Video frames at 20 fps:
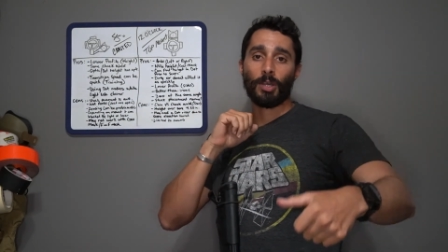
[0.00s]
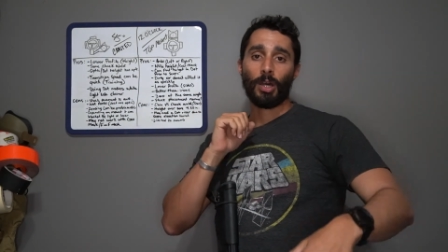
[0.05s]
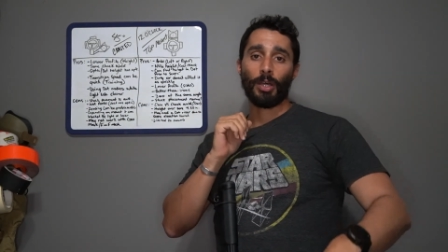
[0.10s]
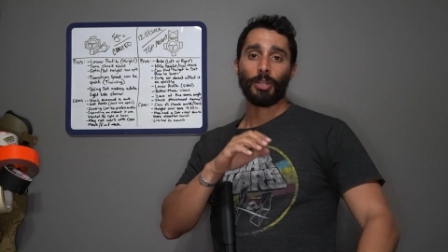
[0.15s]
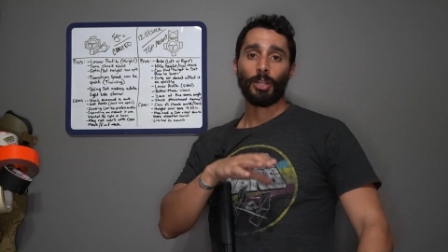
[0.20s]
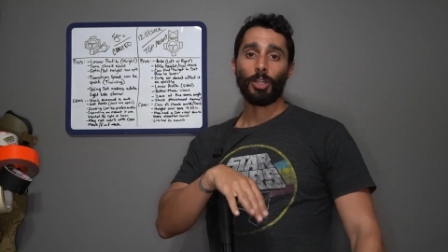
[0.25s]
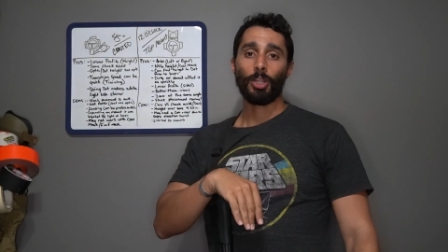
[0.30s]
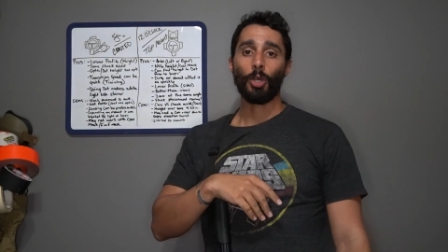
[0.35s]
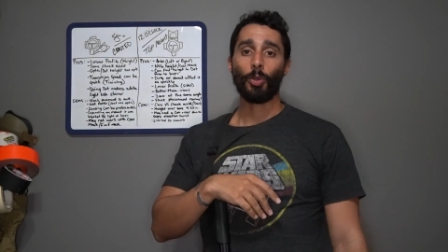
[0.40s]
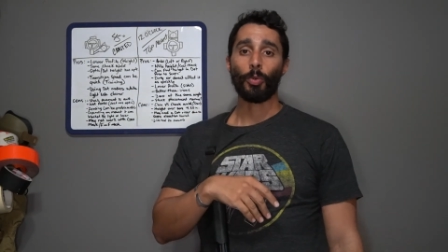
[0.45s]
on
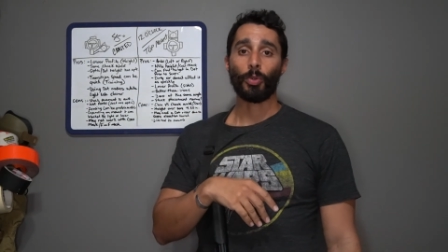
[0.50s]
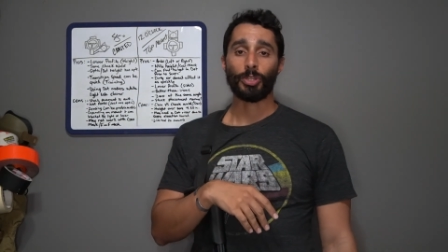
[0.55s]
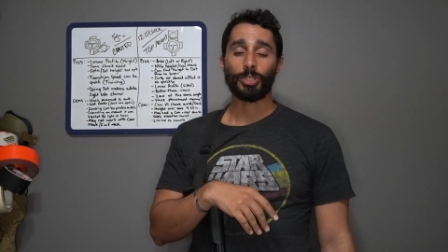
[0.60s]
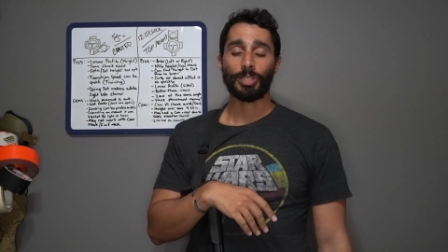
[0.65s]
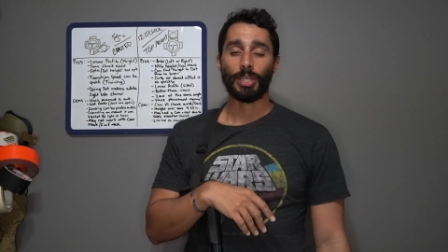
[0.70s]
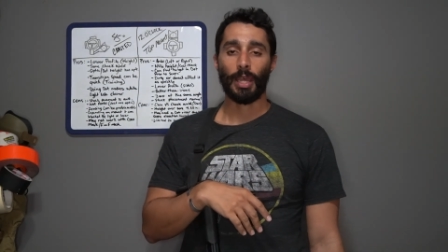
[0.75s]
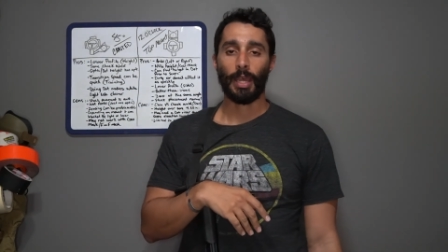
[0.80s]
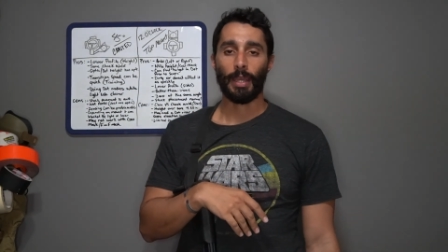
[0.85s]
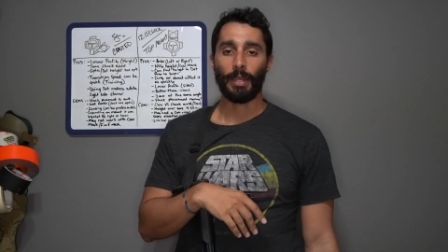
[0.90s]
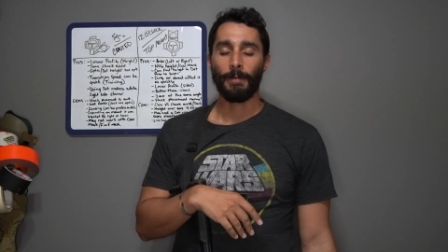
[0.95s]
the lower
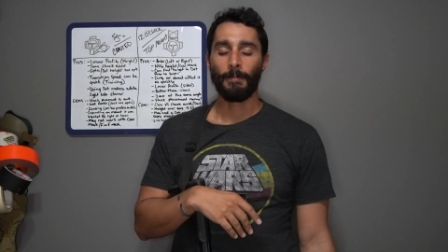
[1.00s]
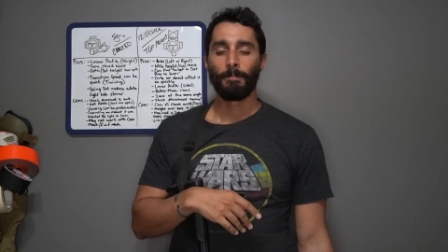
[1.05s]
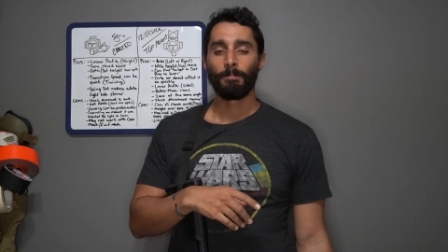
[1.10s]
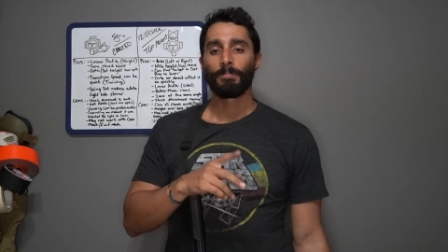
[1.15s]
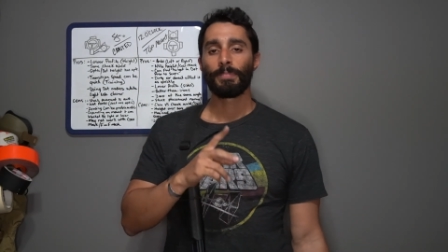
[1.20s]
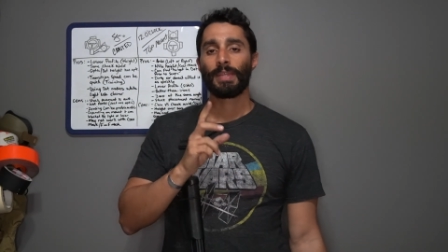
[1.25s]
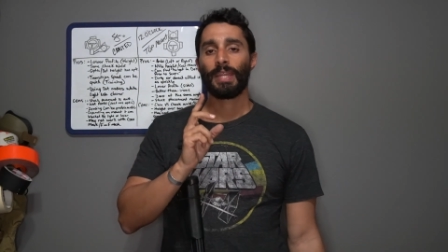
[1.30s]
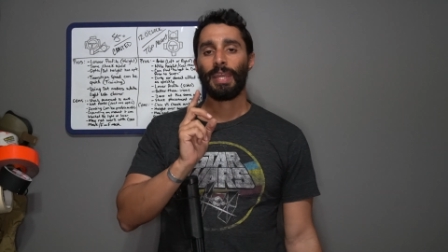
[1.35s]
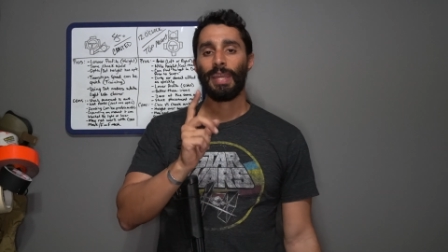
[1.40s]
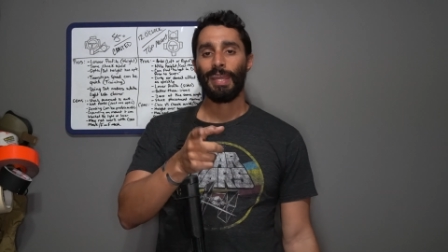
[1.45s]
side,
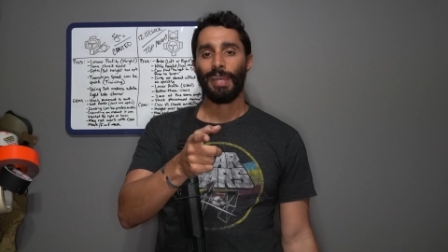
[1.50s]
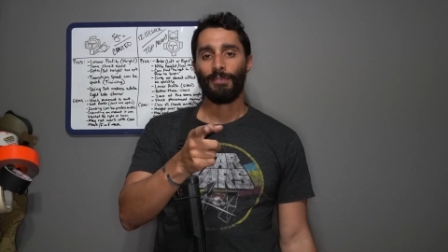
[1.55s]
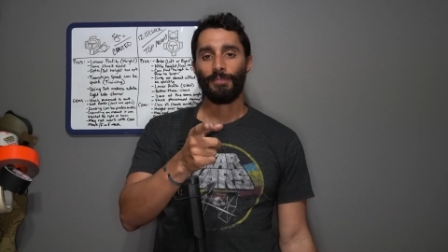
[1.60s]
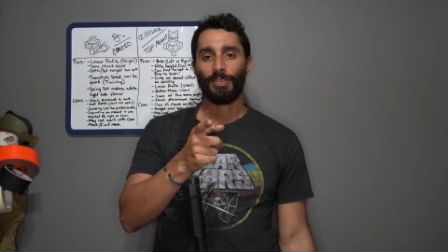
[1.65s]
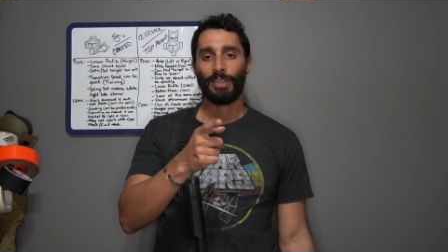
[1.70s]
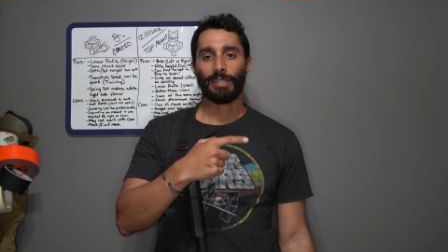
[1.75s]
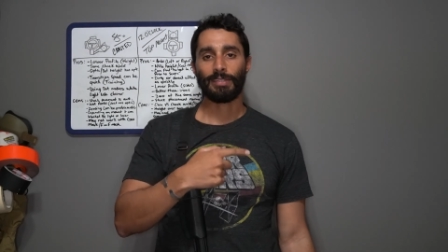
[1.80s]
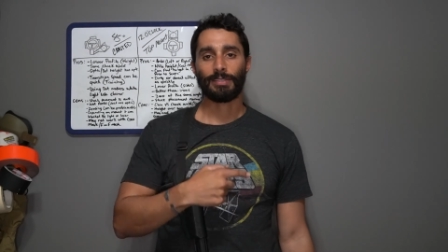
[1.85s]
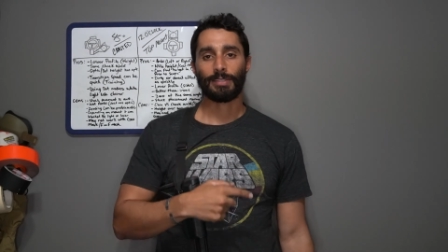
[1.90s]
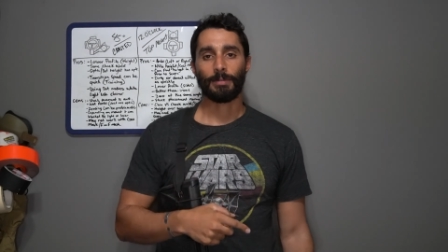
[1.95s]

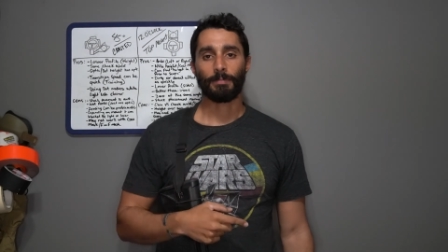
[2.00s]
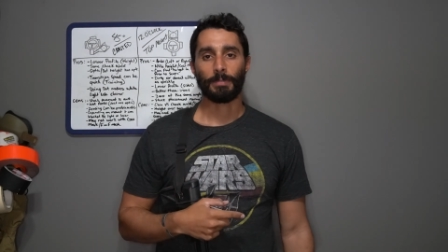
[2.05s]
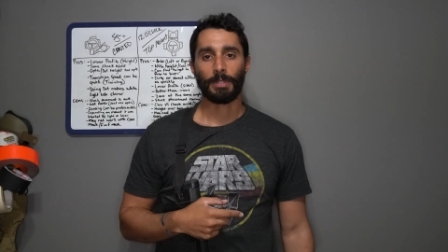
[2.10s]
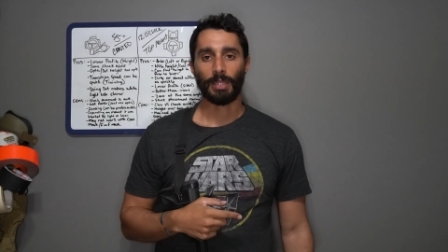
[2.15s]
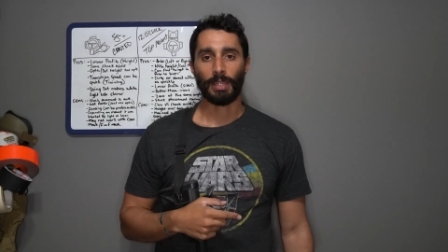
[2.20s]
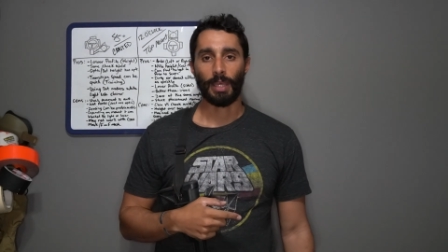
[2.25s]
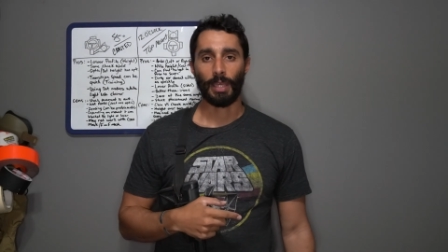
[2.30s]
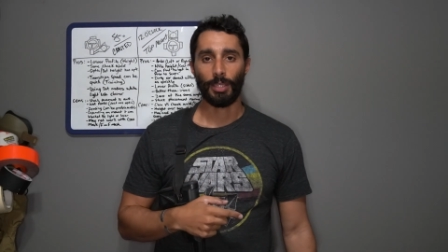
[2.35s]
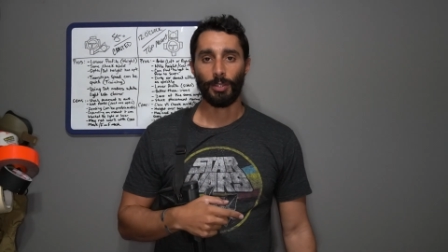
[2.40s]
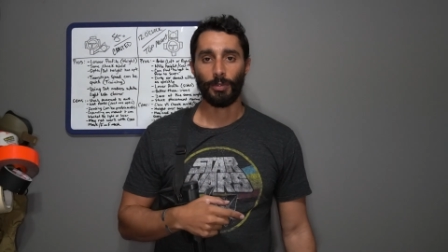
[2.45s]
if that's
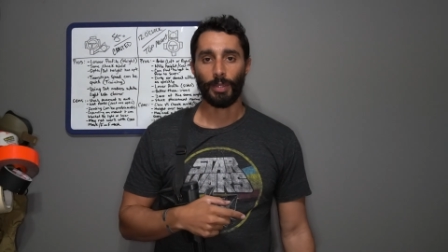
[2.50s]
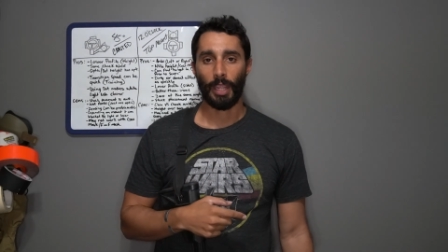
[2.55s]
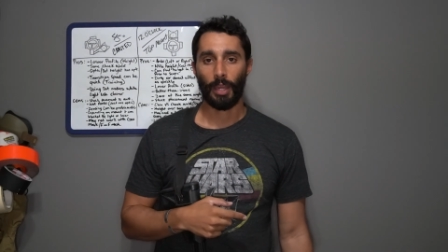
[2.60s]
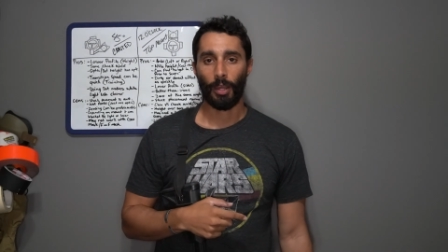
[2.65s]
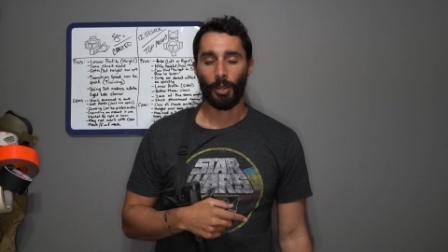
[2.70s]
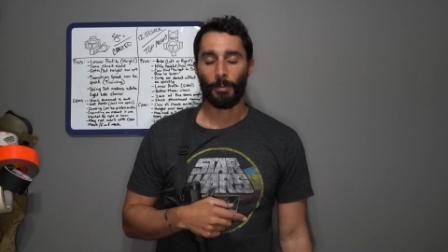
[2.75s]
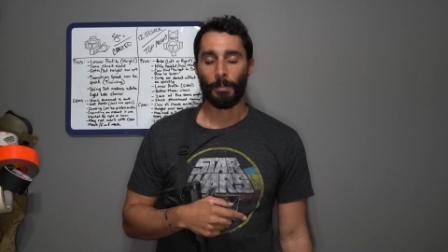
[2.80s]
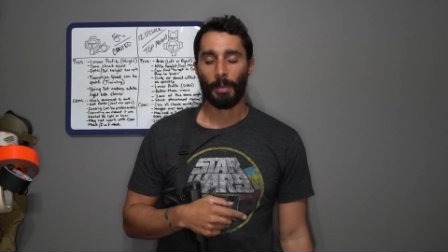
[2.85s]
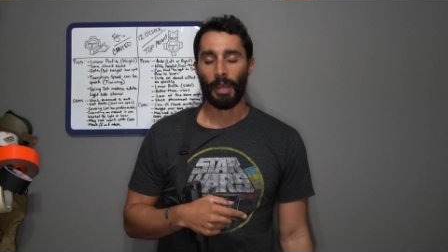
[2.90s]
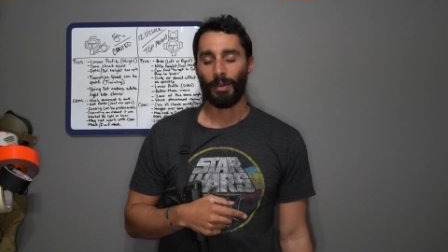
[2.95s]
something that you
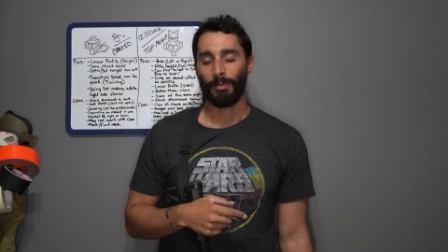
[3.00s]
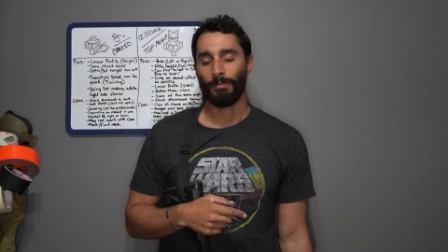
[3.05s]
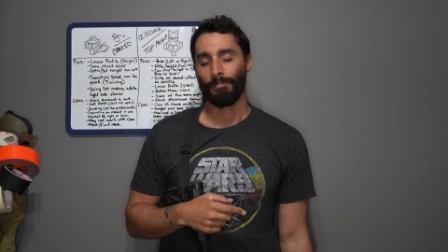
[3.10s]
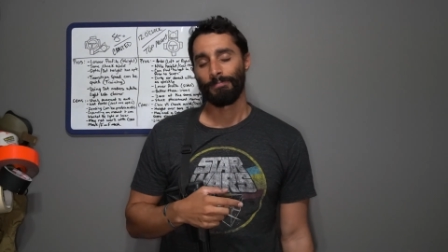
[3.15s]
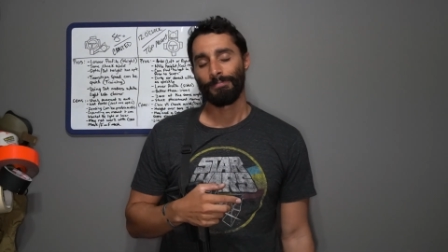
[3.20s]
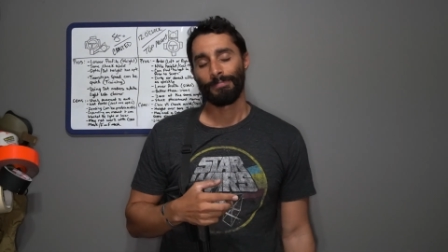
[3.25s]
care about.